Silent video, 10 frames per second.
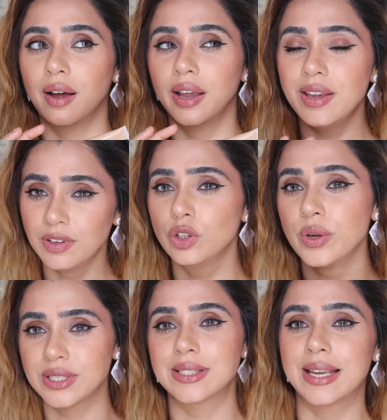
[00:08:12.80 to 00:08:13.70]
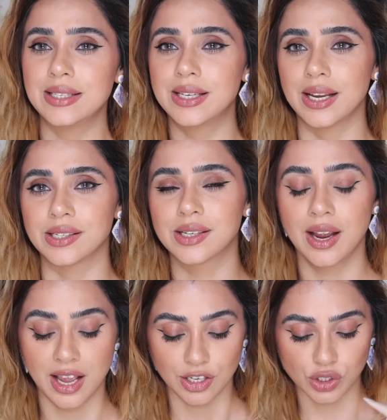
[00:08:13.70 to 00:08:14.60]
even though it's a skin tint.
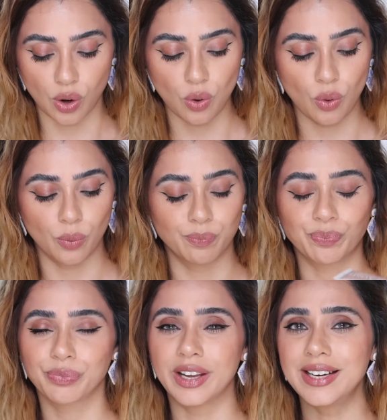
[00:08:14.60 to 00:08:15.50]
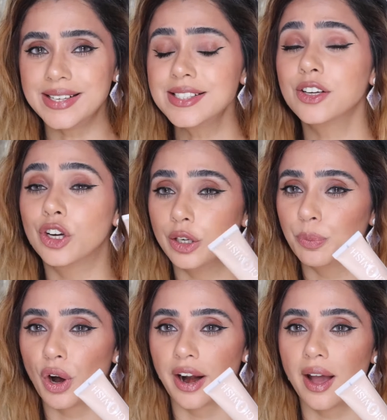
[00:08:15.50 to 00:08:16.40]
So it is a good
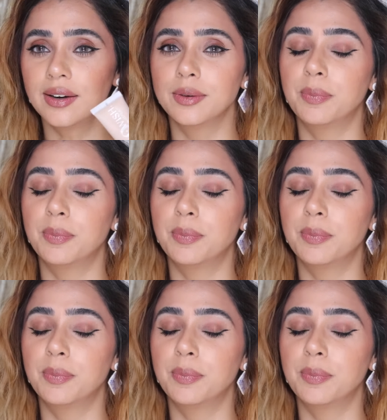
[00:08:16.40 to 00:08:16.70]
product,